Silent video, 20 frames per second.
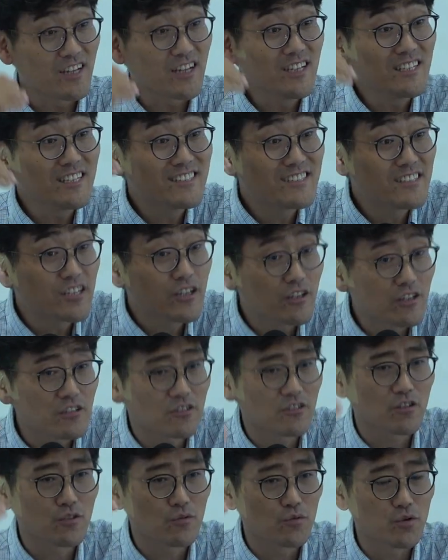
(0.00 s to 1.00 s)

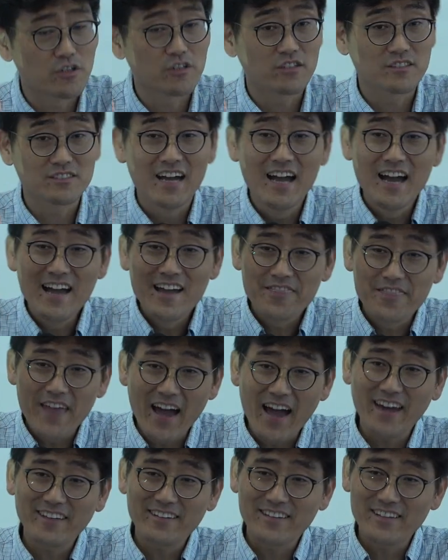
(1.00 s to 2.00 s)
eternal world
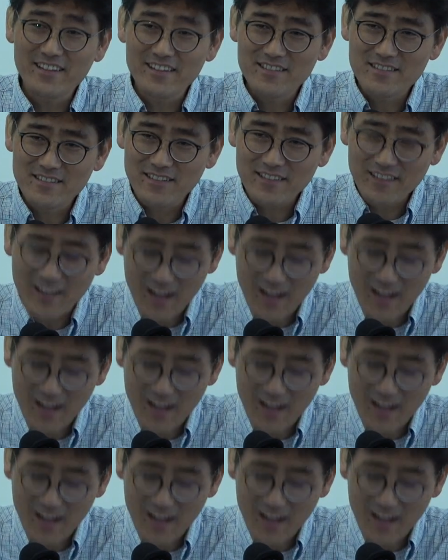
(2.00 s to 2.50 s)
that is